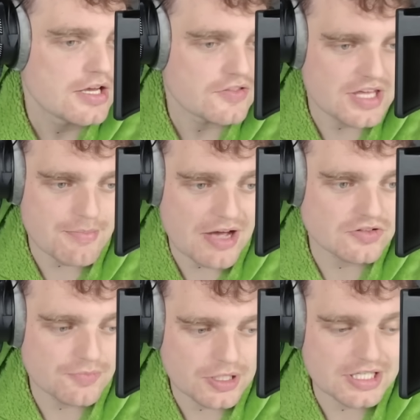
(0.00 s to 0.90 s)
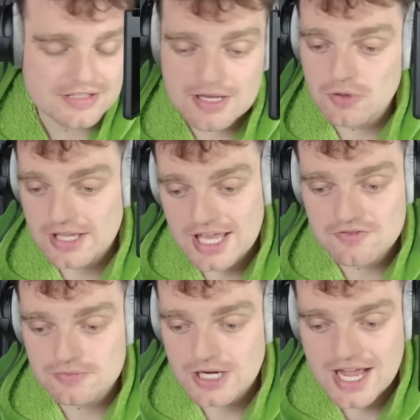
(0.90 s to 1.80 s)
the amount of money that they will gain
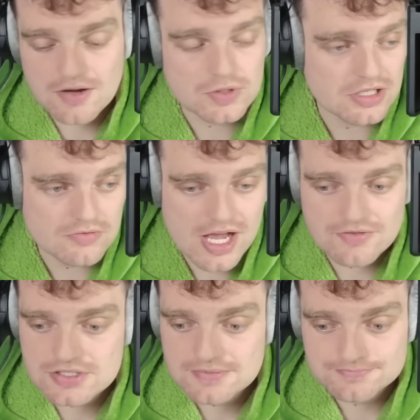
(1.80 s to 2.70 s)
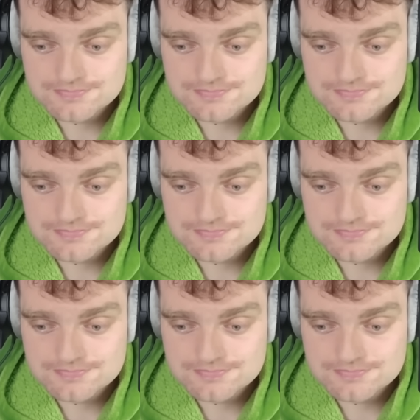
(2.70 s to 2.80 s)
from their equity Unrivaled